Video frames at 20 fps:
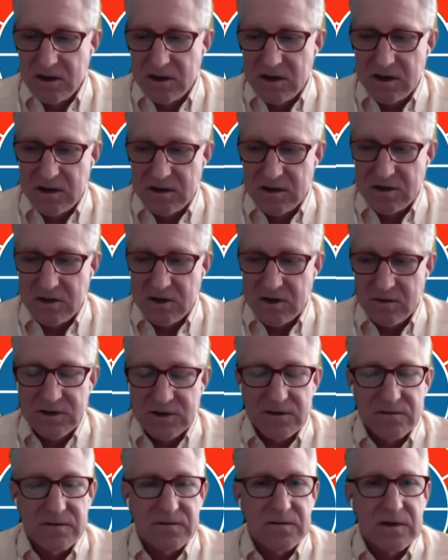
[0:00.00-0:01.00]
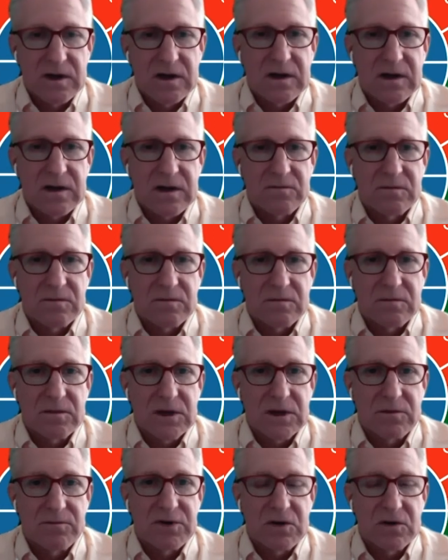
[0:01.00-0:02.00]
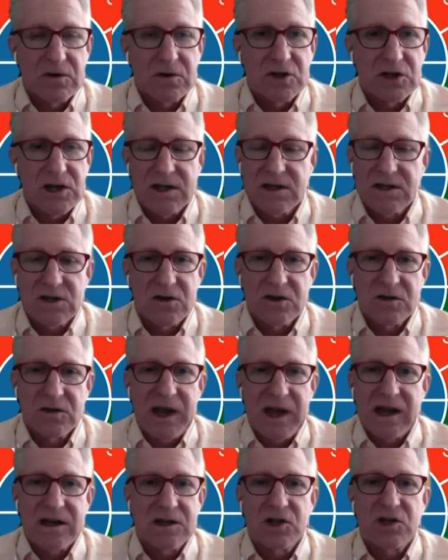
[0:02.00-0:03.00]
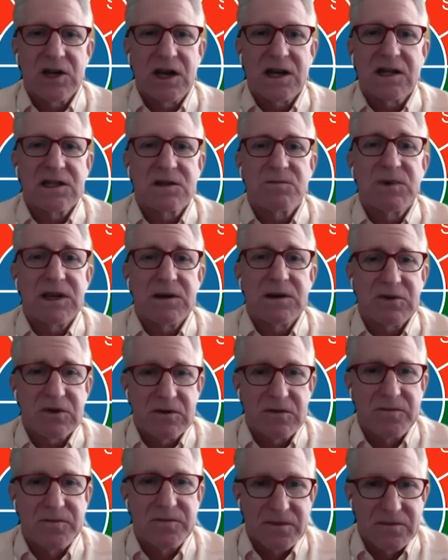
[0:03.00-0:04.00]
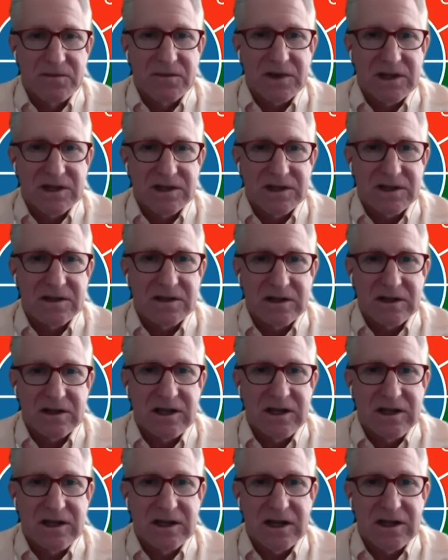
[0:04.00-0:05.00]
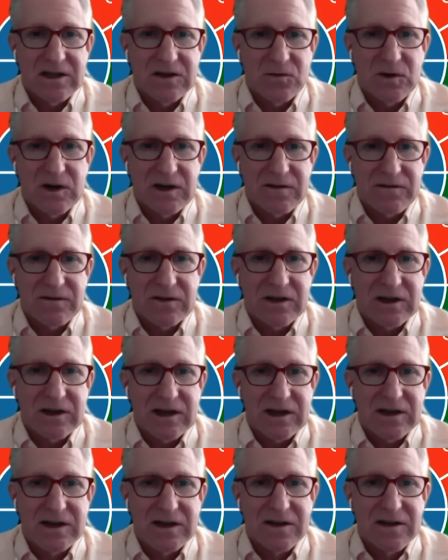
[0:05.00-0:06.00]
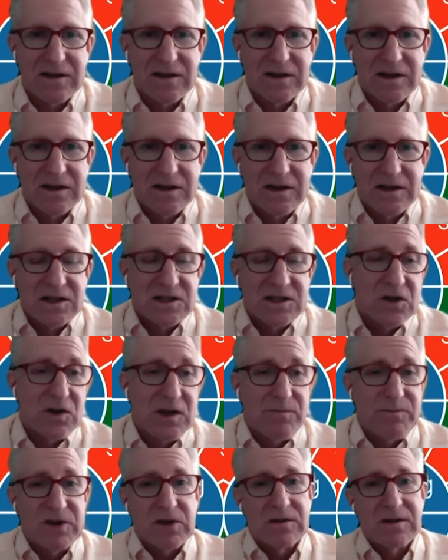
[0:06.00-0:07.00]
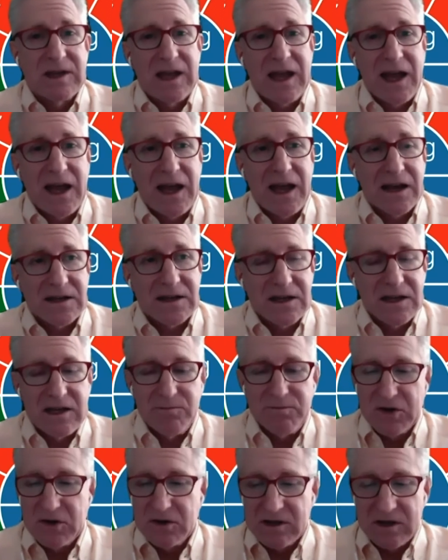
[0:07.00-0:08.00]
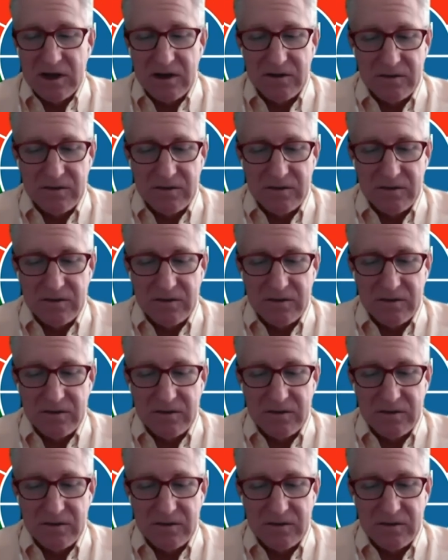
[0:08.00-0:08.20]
in terms of computer chess goes back to Shannon's paper, basically, that he laid the way for that. So he built that. He built